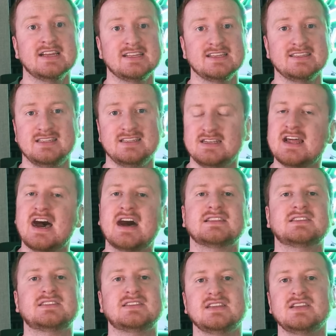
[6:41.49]
You did
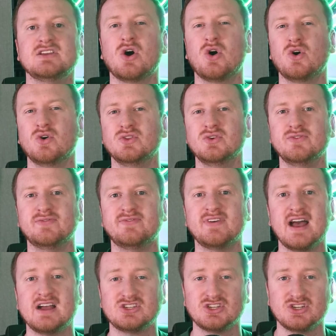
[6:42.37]
not see Olu
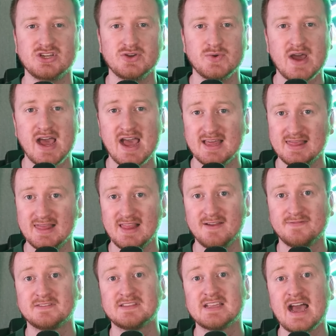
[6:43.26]
Fashanu at
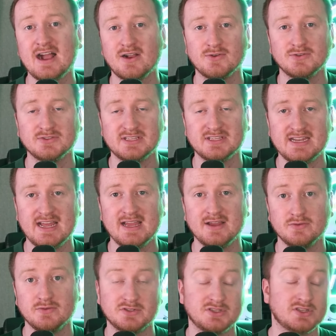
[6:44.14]
left tackle
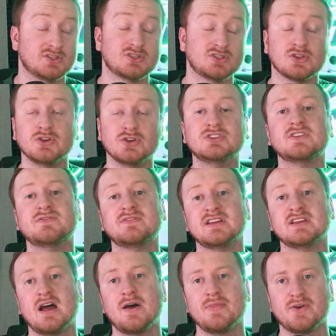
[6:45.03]
today. It was
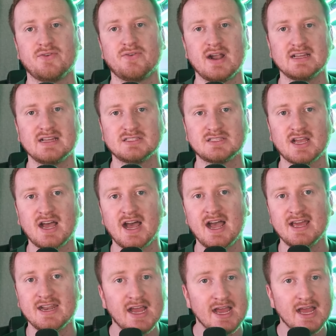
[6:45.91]
exclusively on the right
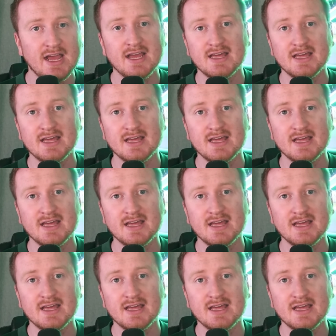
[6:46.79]
side.